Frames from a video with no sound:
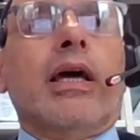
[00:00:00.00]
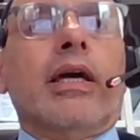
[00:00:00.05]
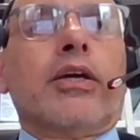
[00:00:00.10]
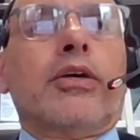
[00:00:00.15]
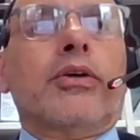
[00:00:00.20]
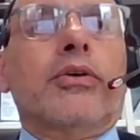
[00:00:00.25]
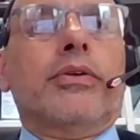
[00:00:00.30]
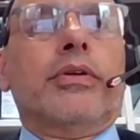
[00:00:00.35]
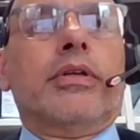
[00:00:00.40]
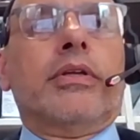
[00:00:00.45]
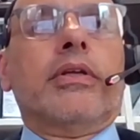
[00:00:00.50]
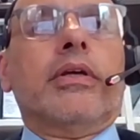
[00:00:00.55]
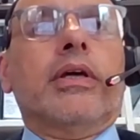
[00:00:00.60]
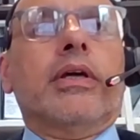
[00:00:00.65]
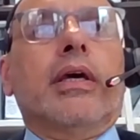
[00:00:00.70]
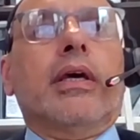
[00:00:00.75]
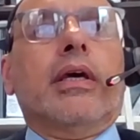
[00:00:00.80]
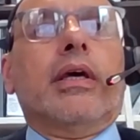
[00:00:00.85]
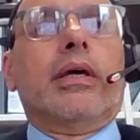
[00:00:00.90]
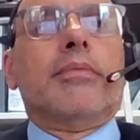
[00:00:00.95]
Kuhn and
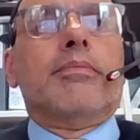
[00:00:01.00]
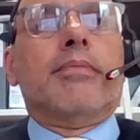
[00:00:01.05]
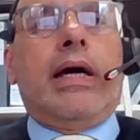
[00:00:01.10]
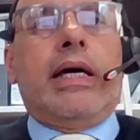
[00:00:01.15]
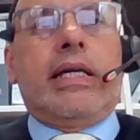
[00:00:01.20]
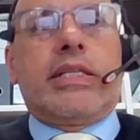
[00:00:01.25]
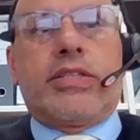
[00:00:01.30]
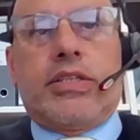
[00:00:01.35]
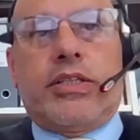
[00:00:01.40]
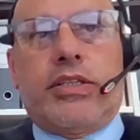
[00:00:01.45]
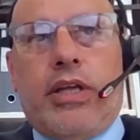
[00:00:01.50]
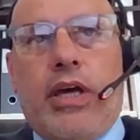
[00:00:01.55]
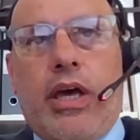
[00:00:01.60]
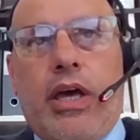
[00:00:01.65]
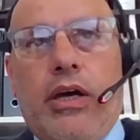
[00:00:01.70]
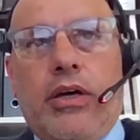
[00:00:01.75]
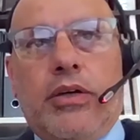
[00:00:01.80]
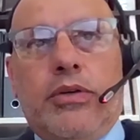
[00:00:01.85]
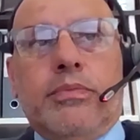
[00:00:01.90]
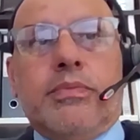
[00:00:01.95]
Masterton
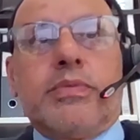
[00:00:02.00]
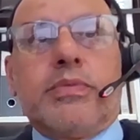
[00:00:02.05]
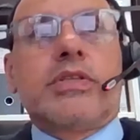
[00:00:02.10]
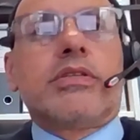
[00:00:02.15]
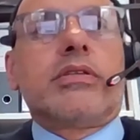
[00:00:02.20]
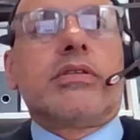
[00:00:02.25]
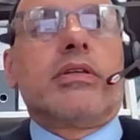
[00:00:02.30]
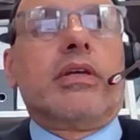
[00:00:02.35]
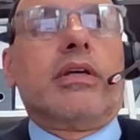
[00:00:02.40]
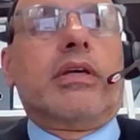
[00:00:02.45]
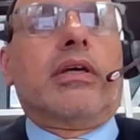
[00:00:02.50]
Homes.